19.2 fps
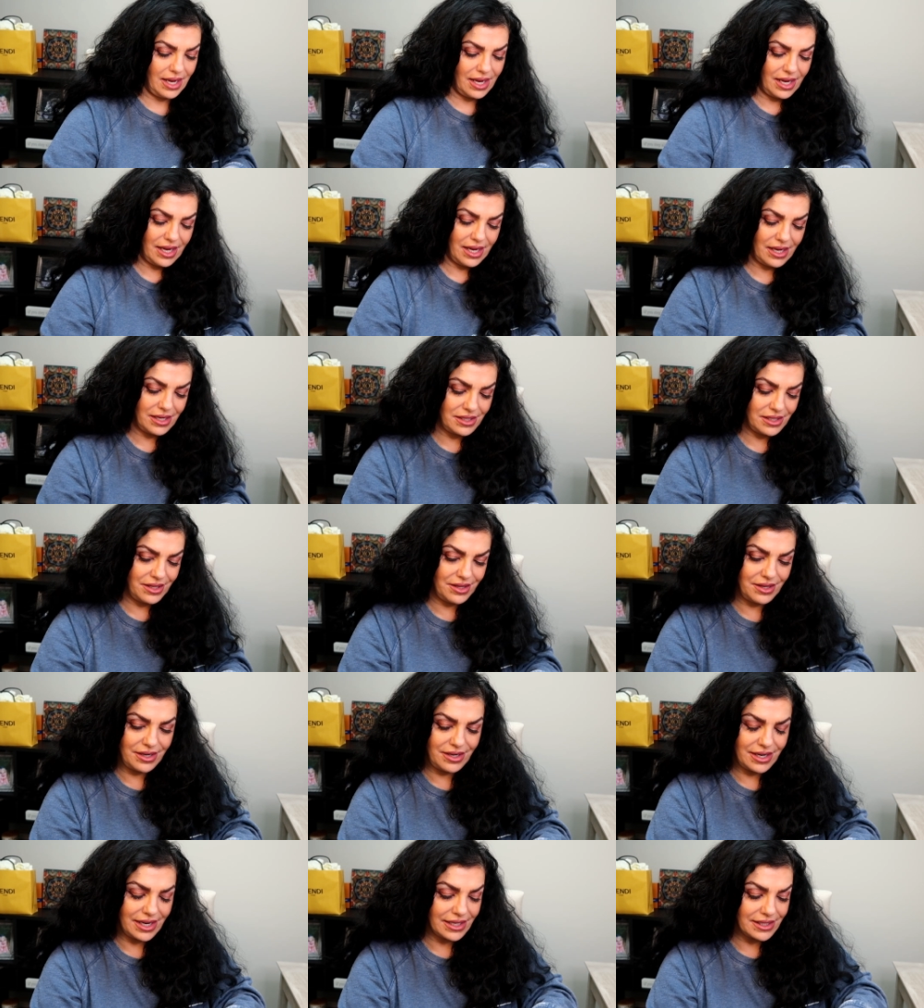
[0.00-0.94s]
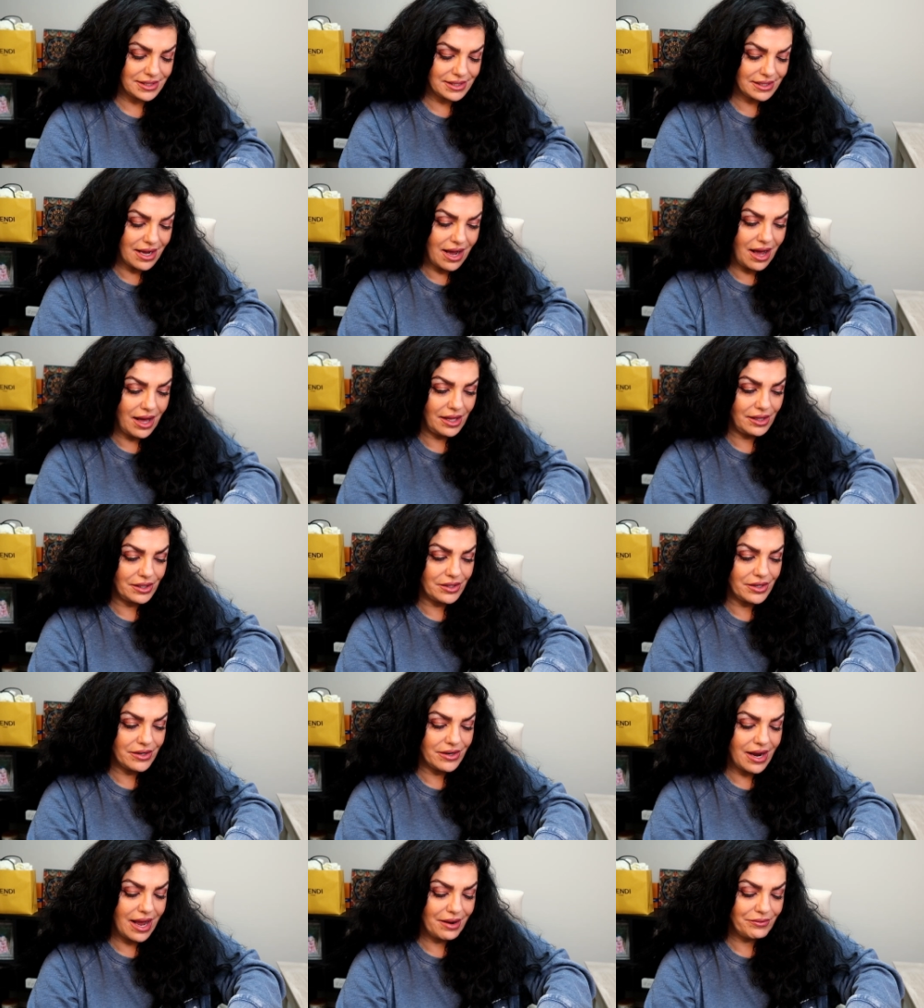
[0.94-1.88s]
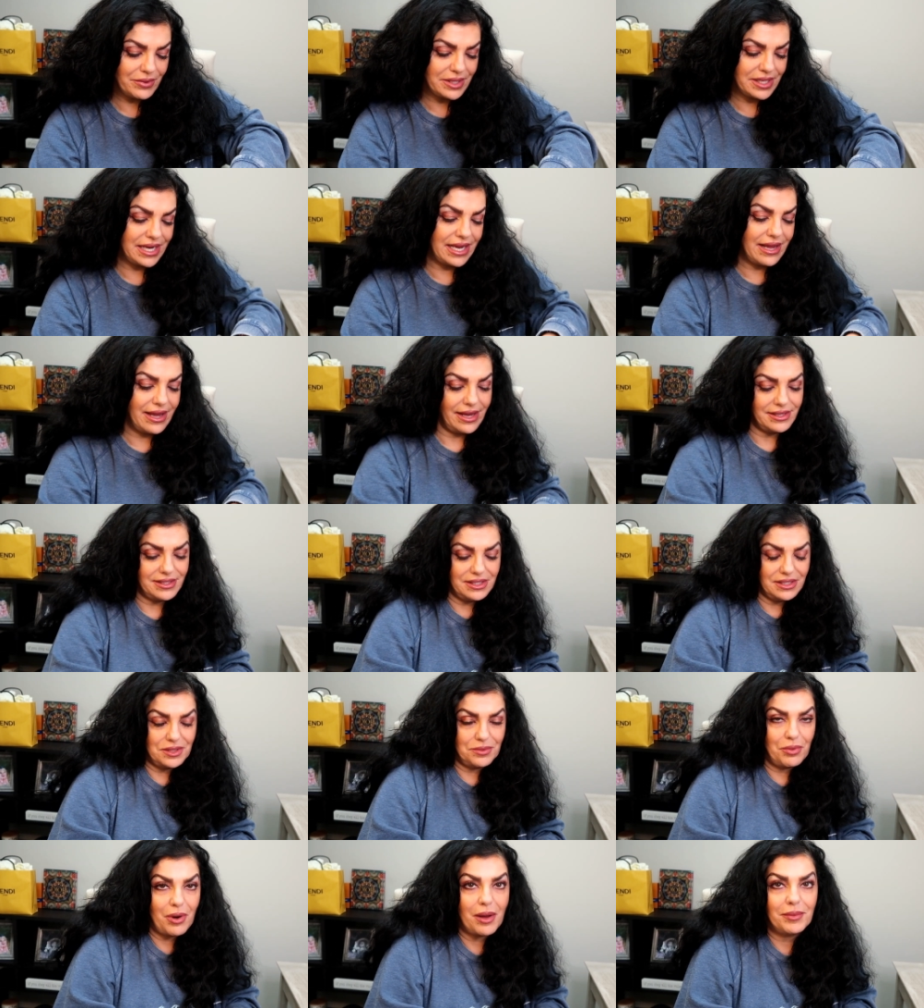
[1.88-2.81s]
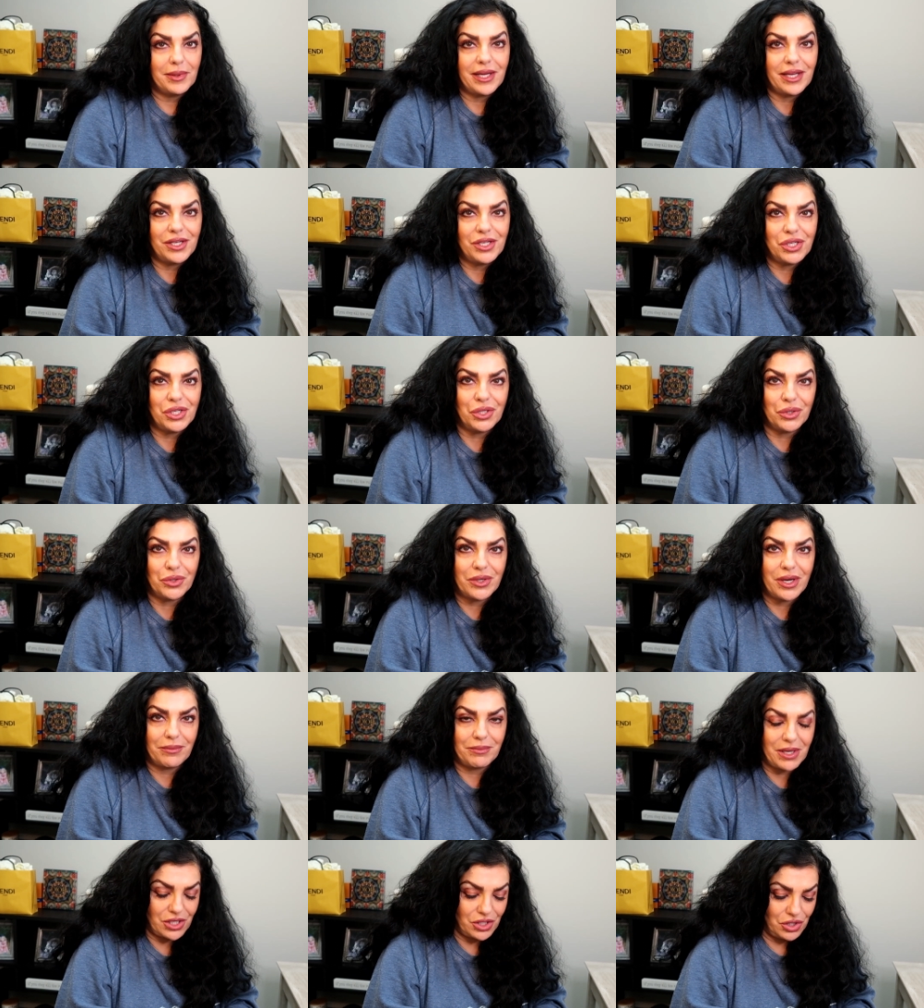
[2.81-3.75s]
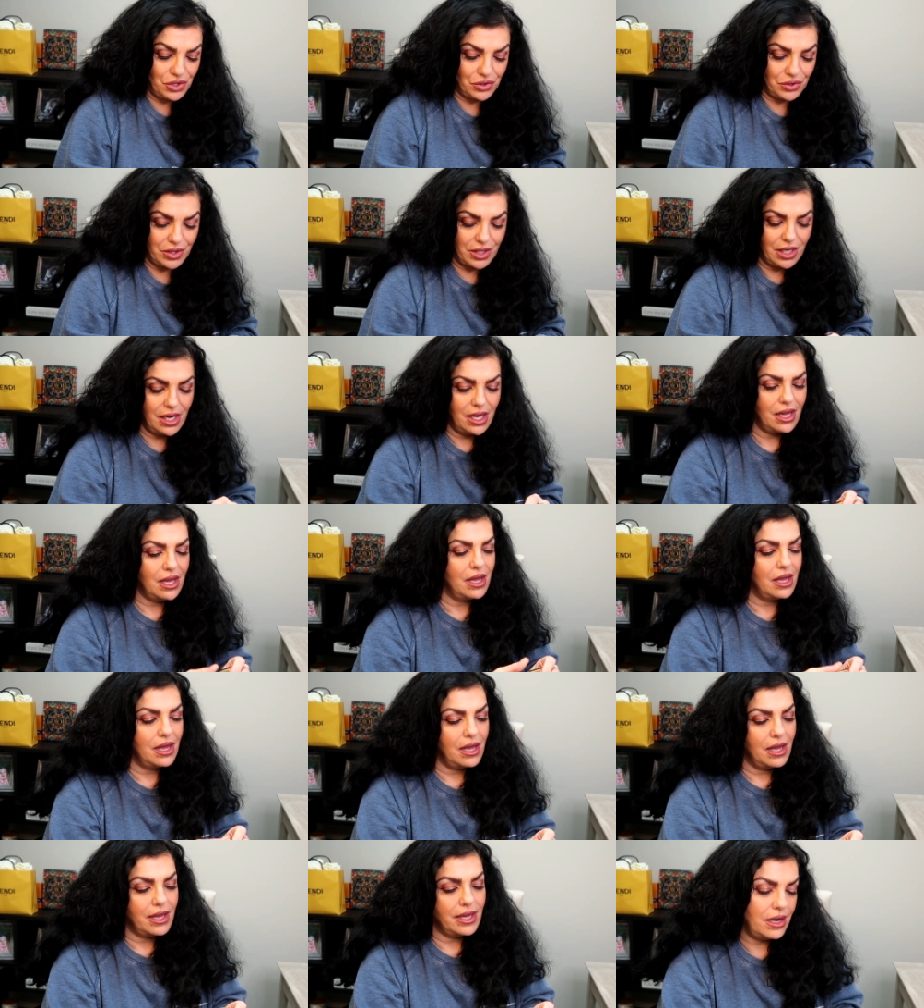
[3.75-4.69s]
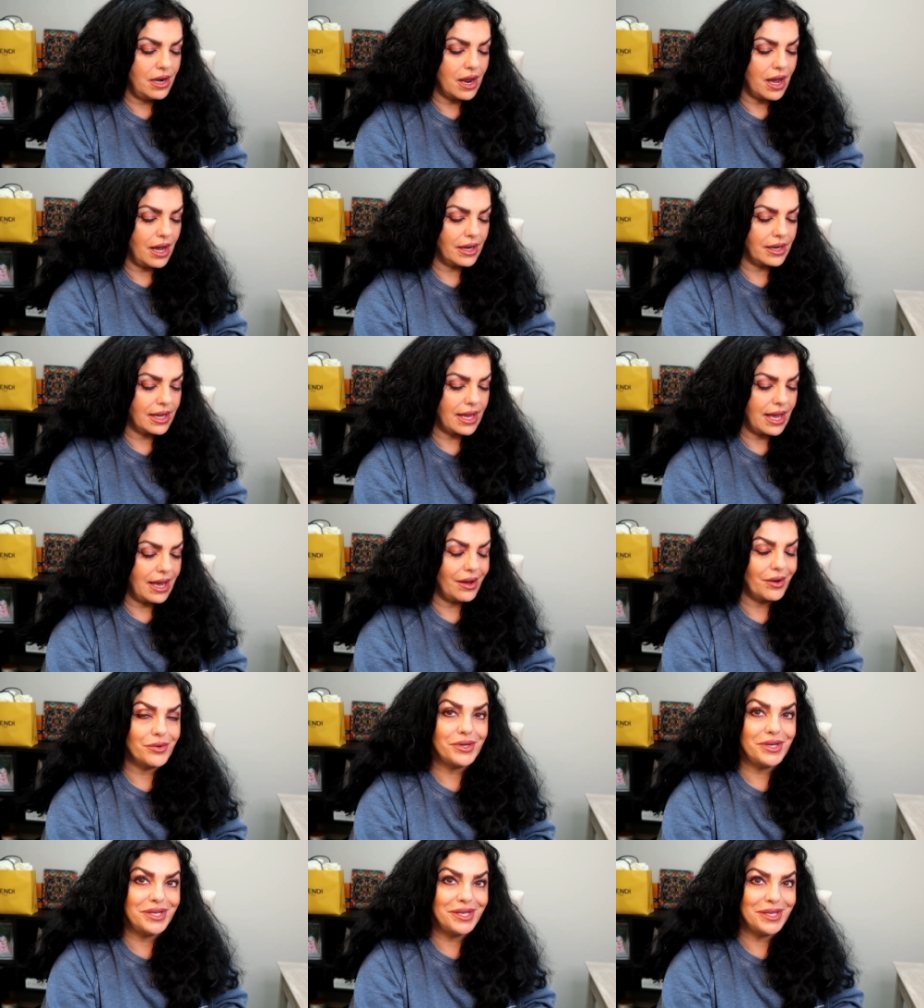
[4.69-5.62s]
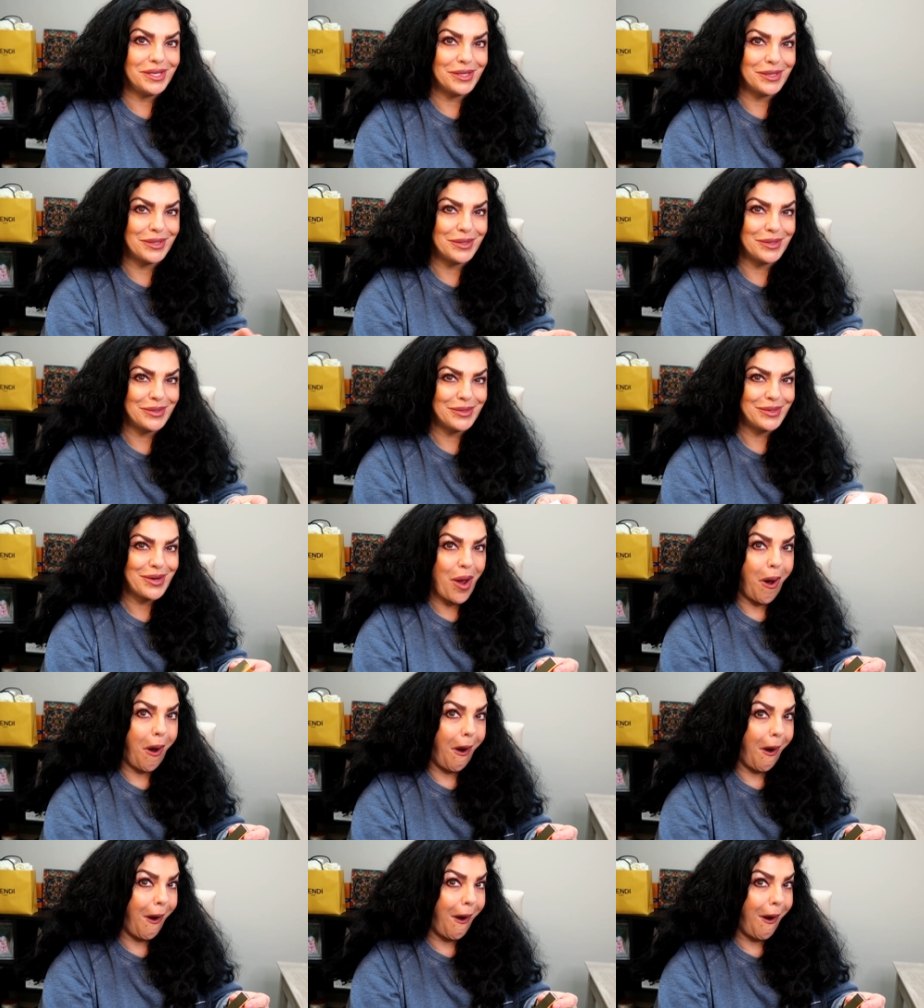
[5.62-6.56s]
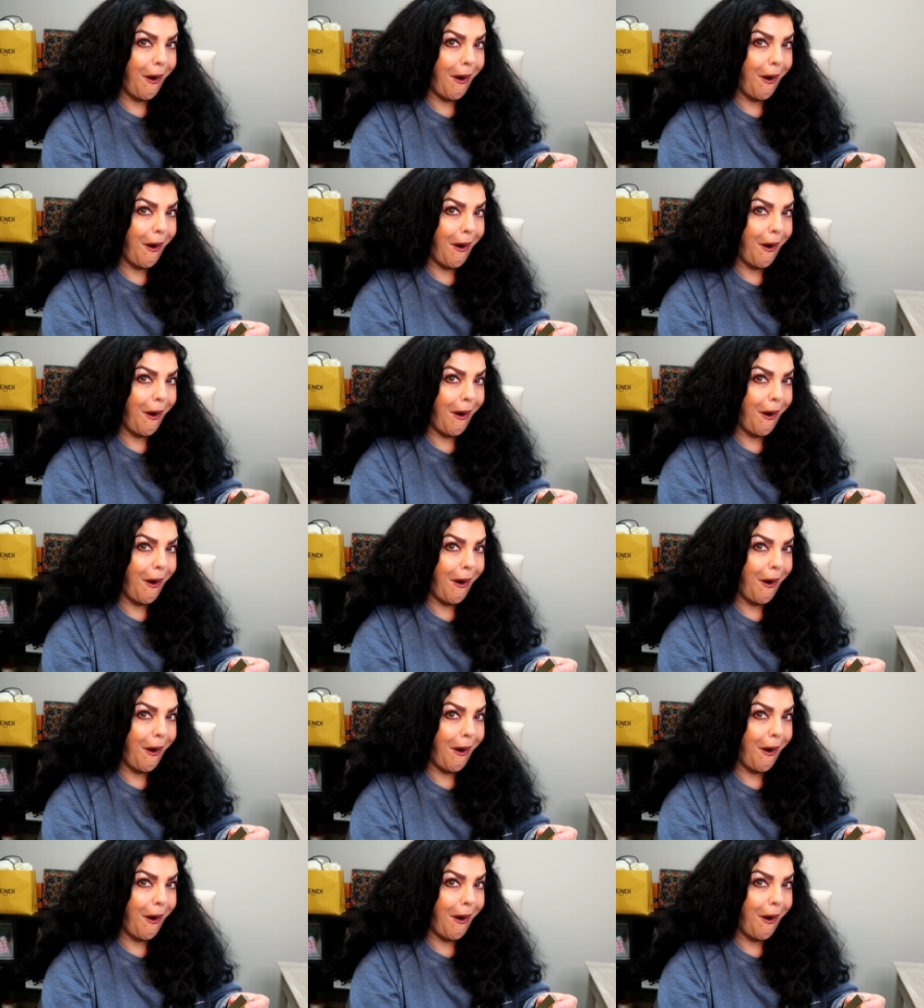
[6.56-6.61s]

And the next color, I would guess it's probably a nude. I'm not sure. Knockout Nude.